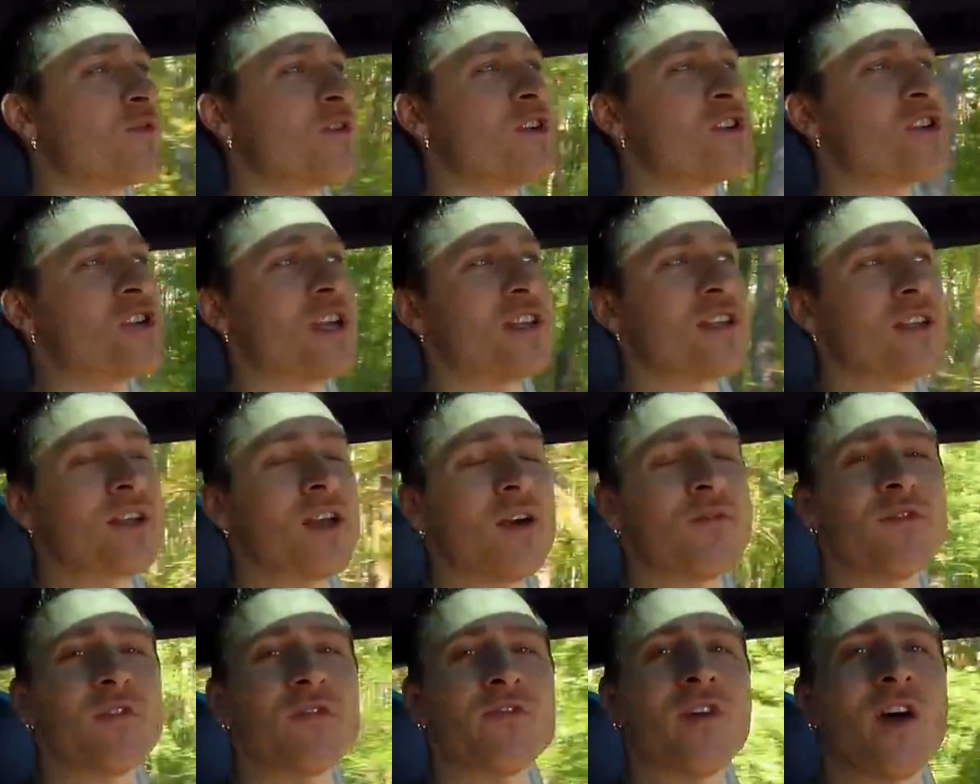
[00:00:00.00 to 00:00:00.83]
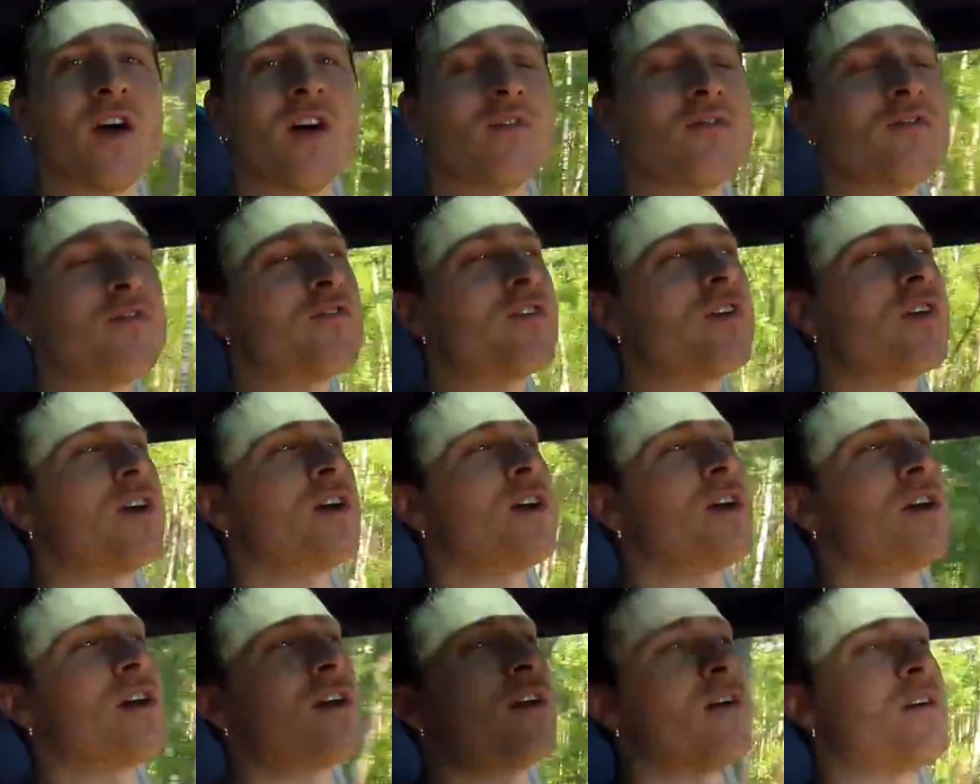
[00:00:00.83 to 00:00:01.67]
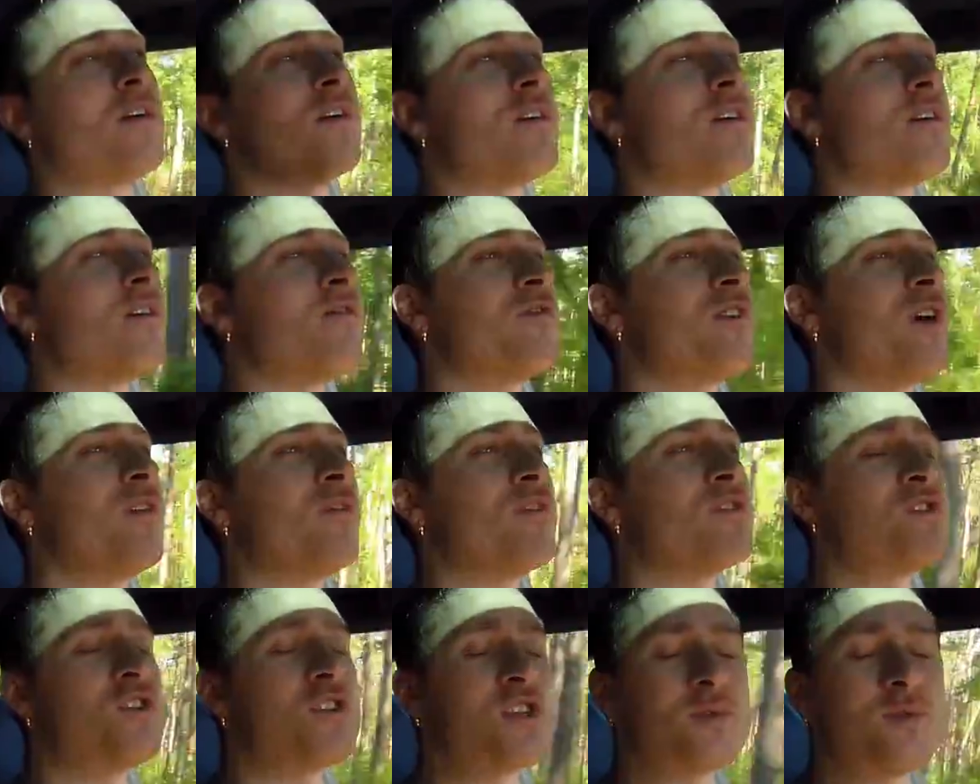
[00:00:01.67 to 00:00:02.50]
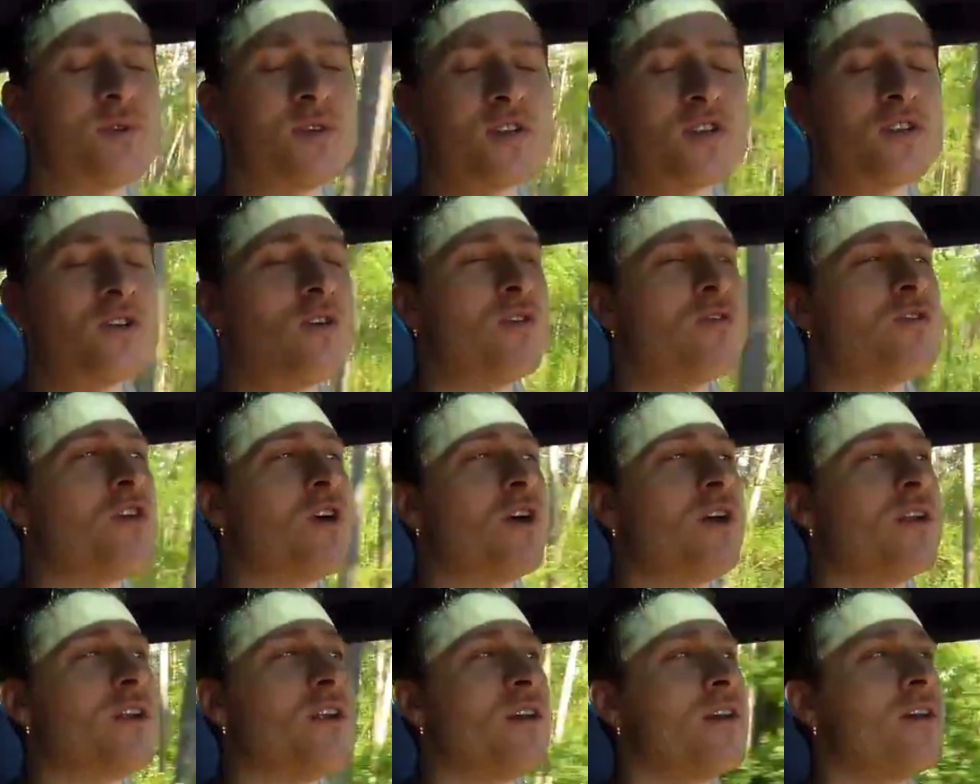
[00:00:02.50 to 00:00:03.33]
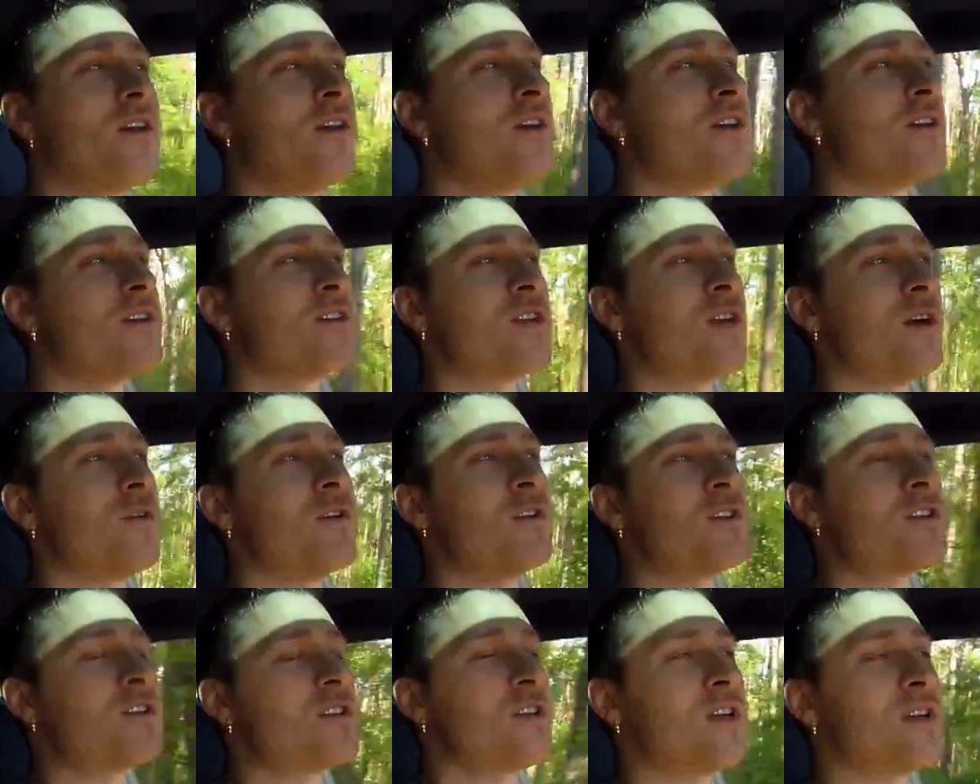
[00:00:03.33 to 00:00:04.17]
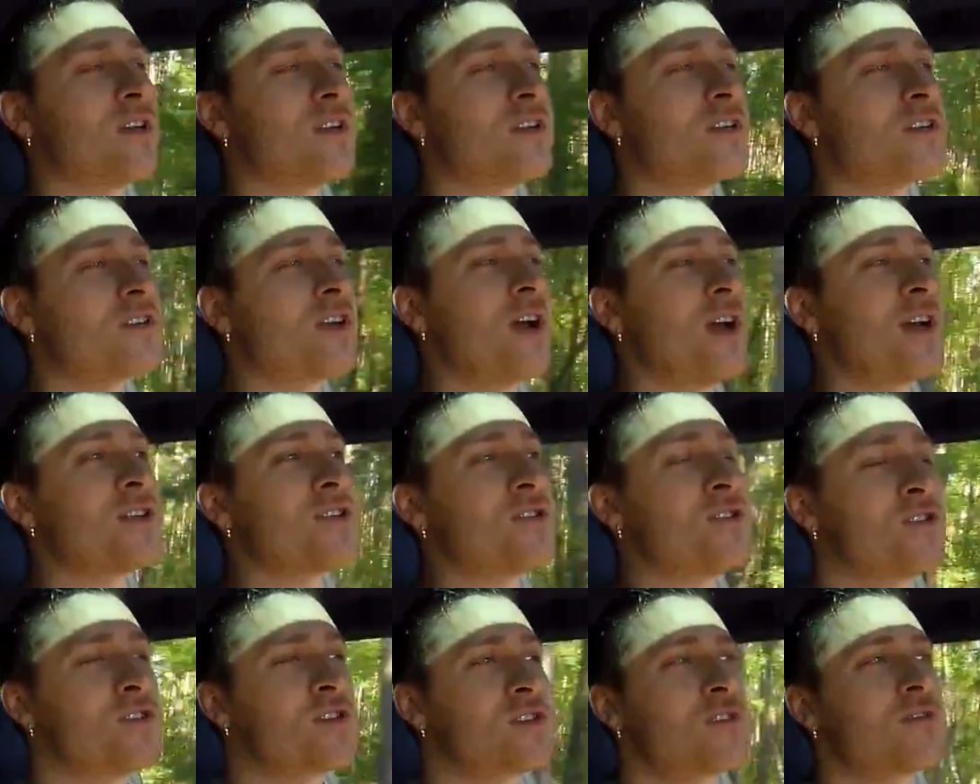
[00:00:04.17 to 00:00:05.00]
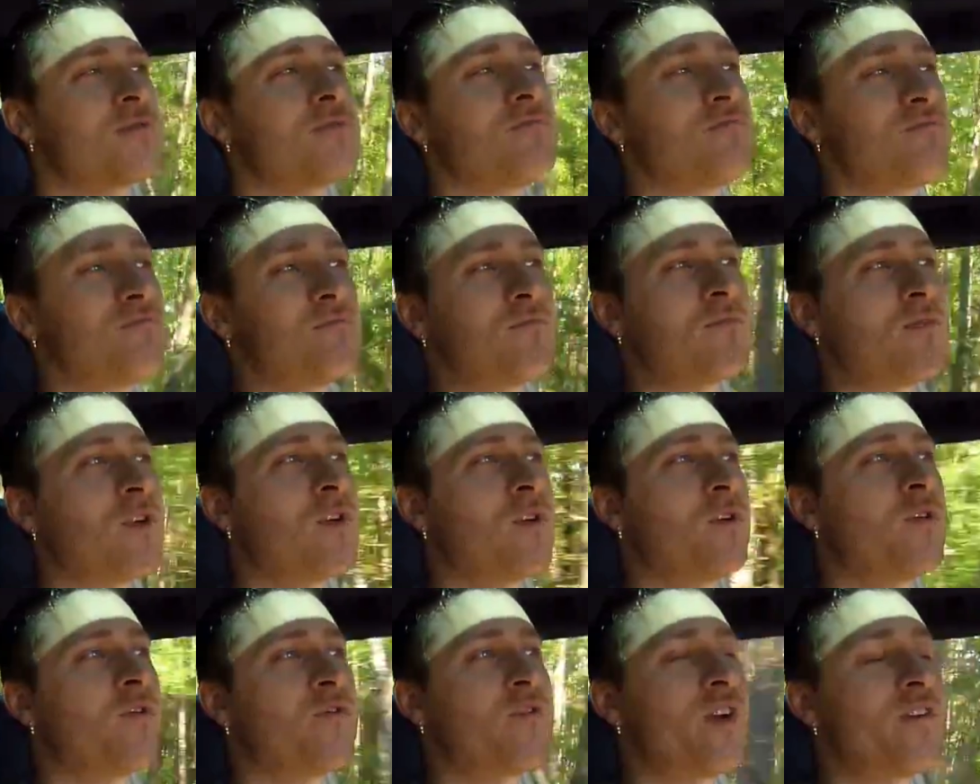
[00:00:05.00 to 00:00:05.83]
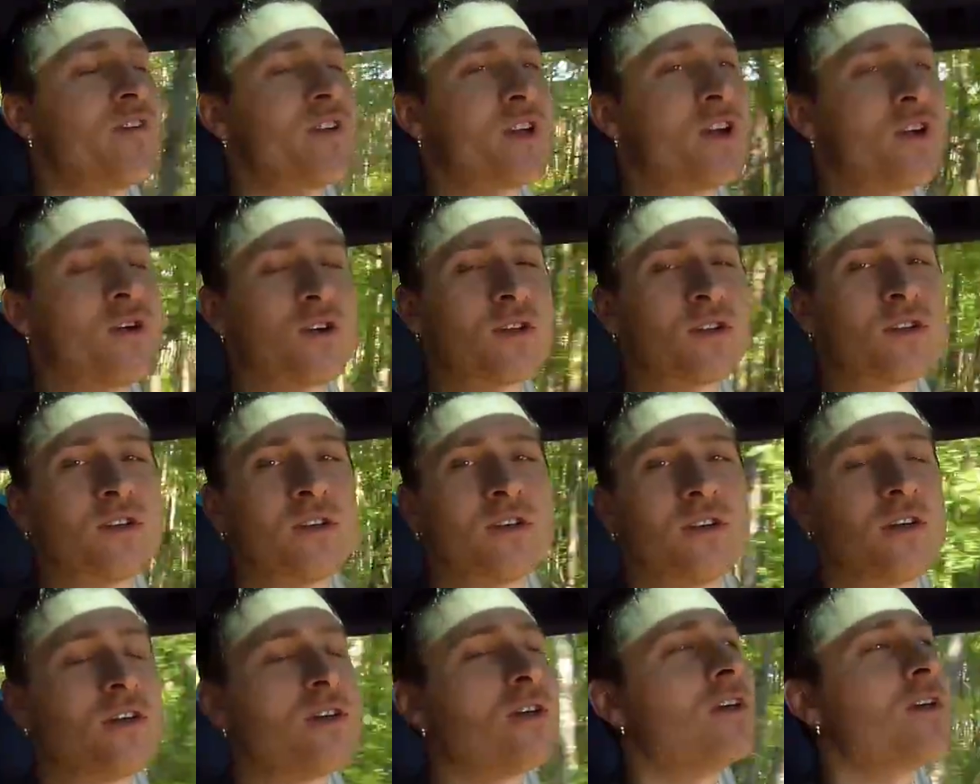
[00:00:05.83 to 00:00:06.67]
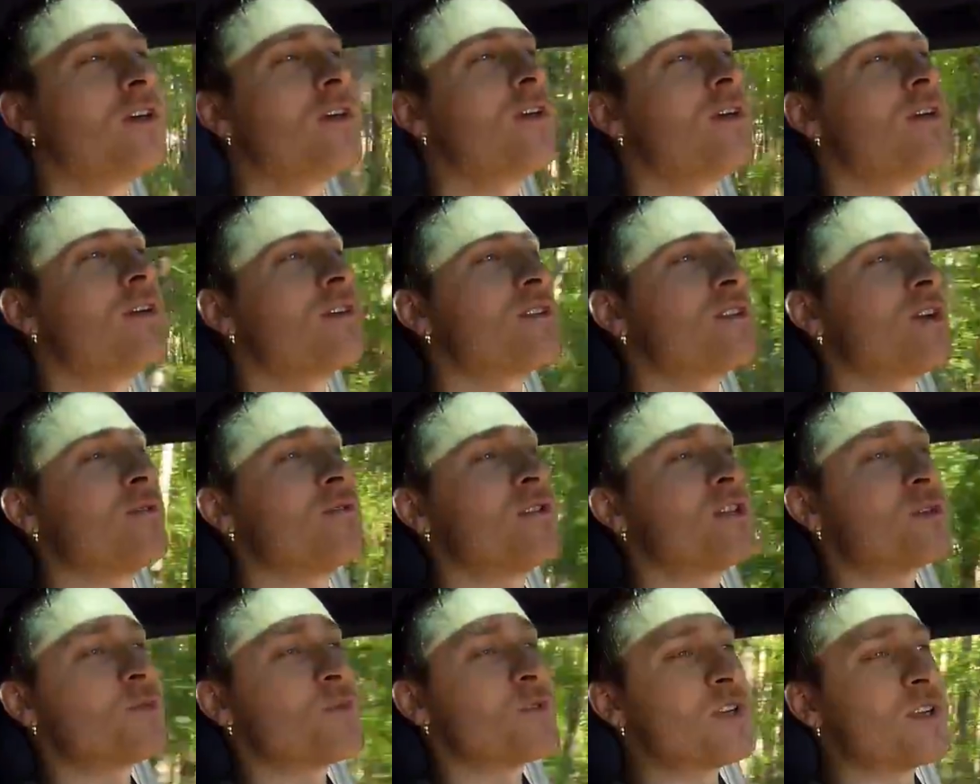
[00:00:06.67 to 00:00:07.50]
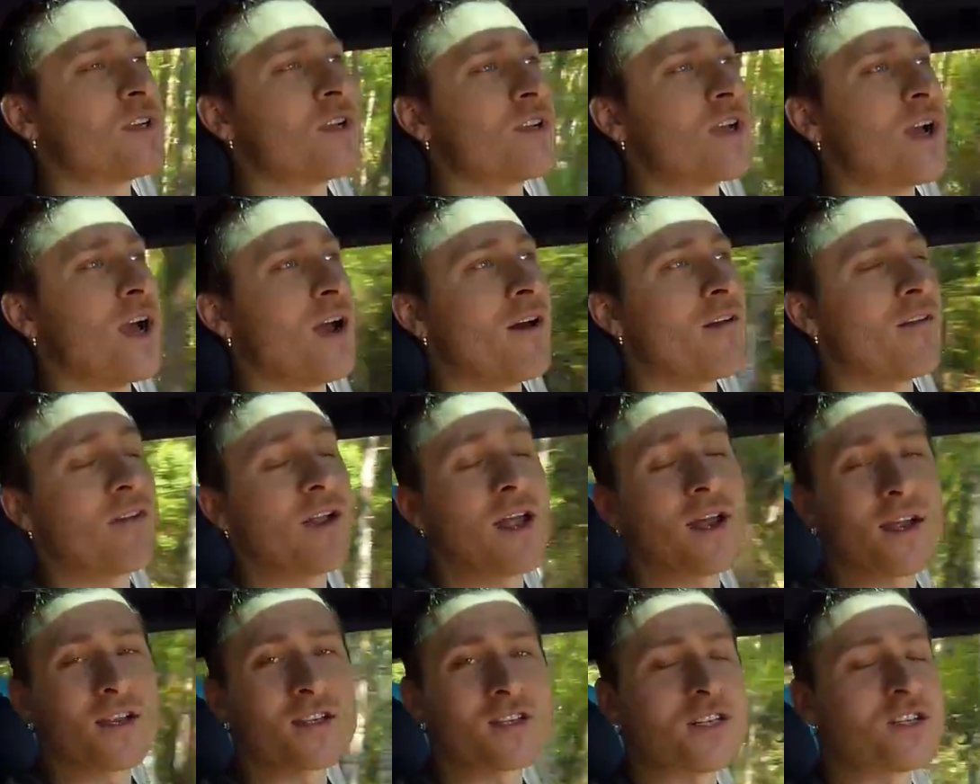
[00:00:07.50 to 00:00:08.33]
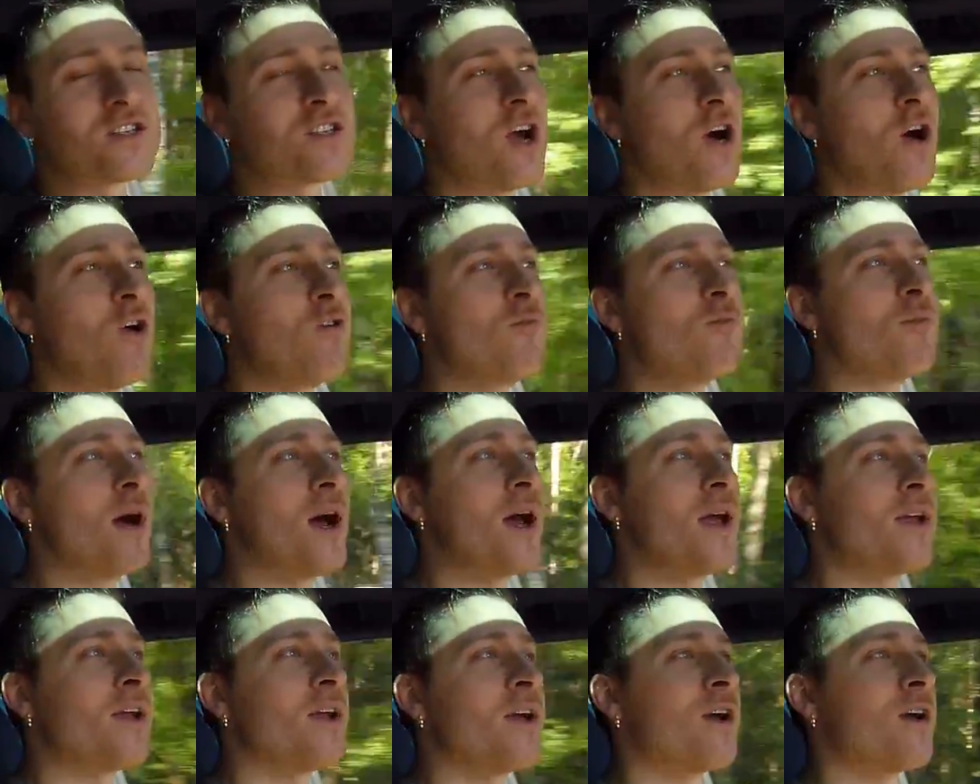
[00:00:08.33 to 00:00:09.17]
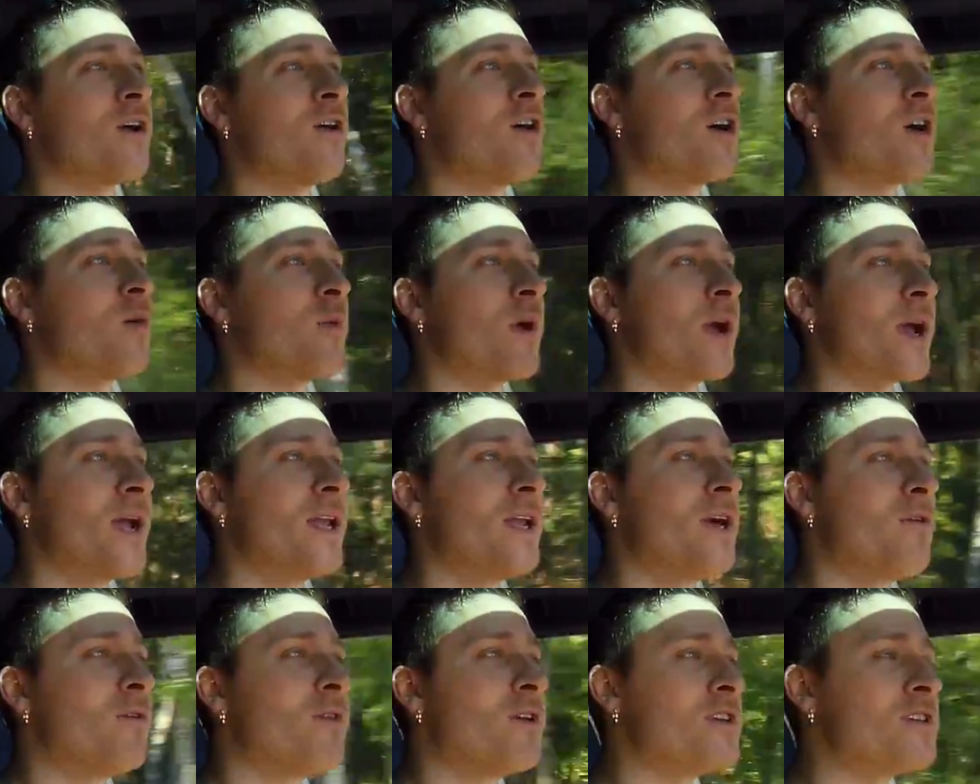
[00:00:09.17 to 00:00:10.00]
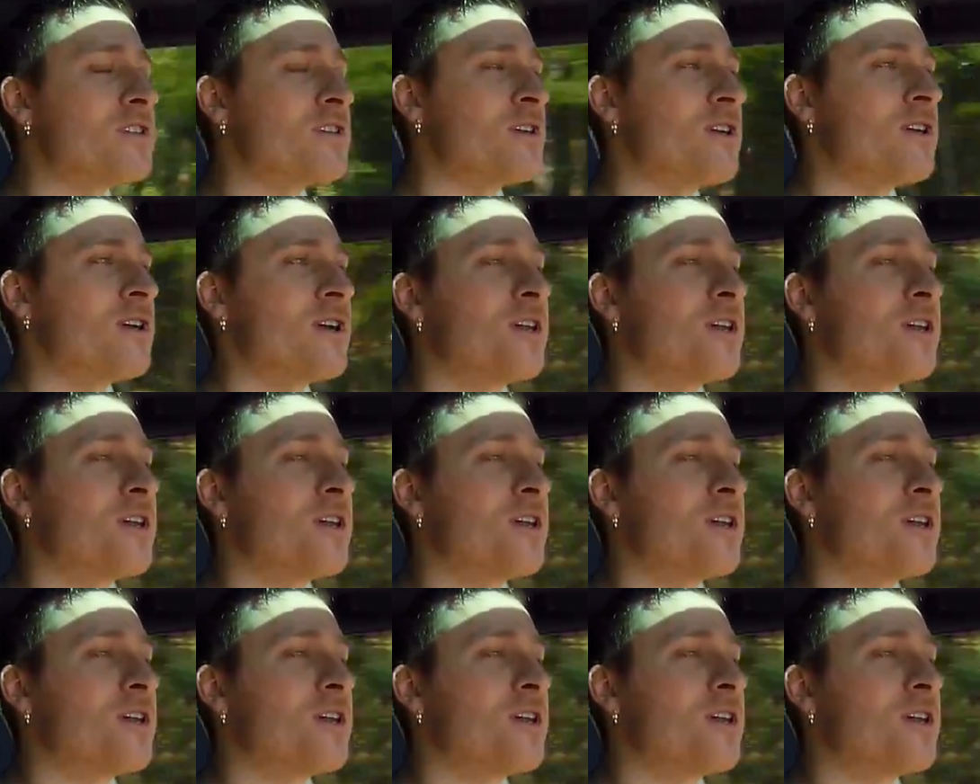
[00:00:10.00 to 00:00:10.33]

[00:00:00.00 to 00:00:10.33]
presetting of the valve adjustment is all done. So it's this car is just very good. So this particular car, like I said, is owned by Jorge Moreno. This